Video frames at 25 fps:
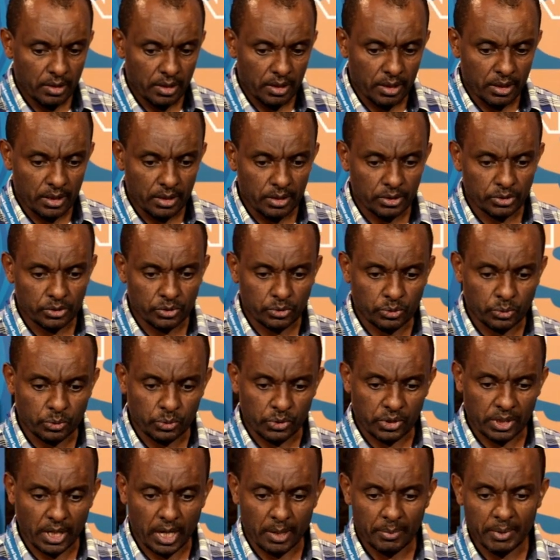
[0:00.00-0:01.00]

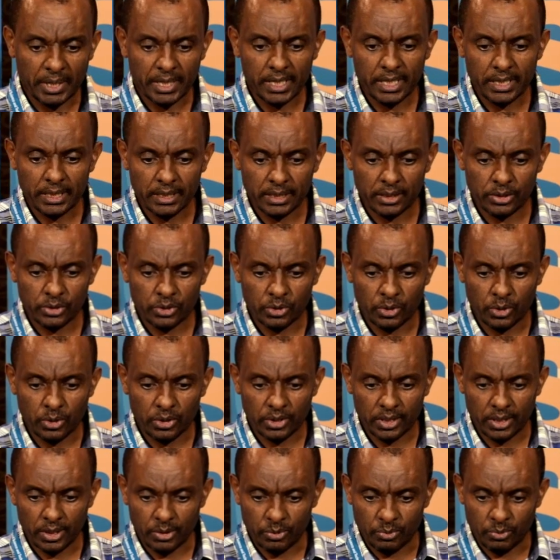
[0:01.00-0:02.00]
To summary,
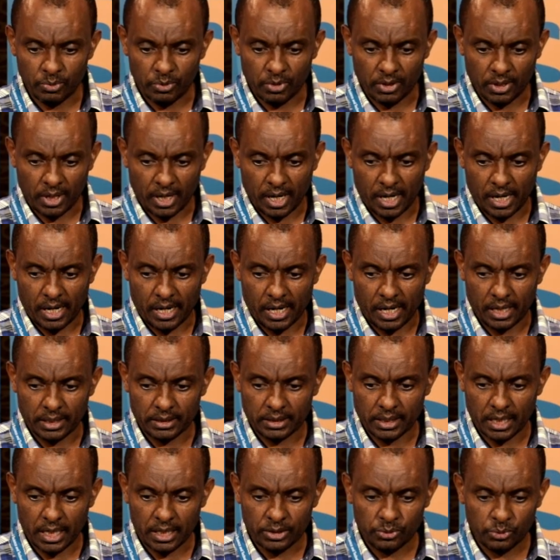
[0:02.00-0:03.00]
so
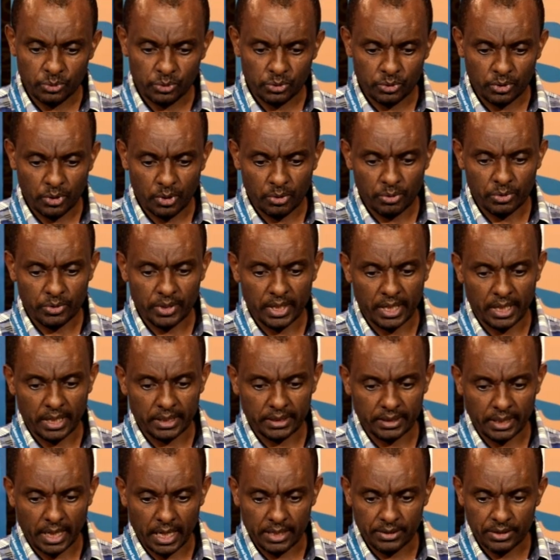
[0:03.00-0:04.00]
I try to show you
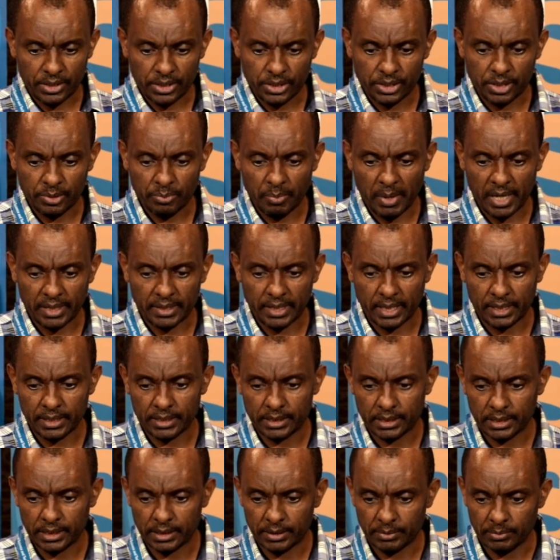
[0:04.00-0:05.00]
the transition
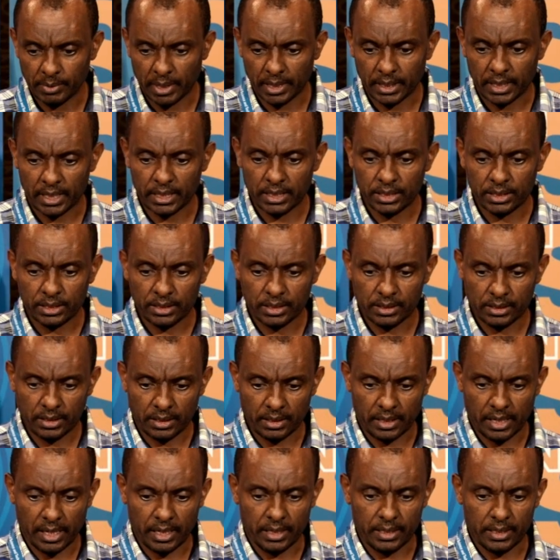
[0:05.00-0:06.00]
metals, manganese
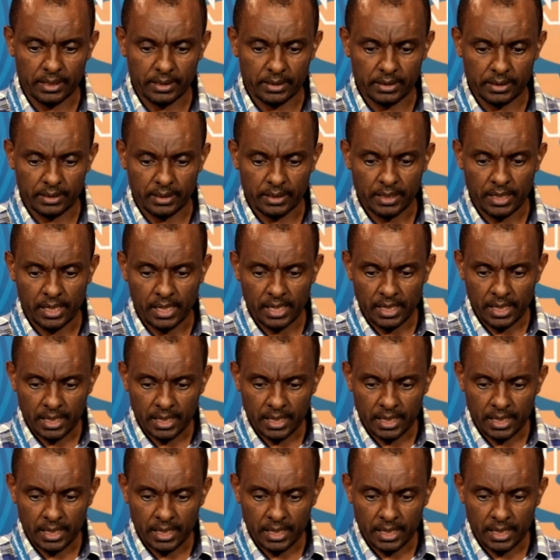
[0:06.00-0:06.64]
and